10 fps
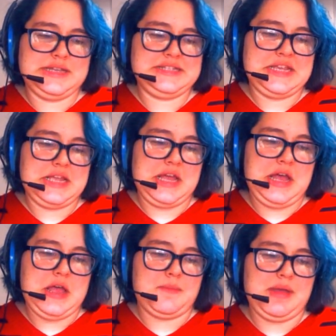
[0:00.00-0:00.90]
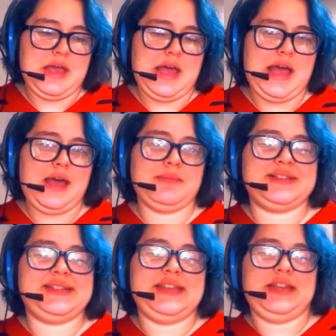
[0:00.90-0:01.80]
It's like, I'ma
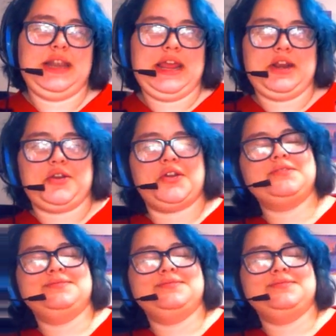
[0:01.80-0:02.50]
see you later.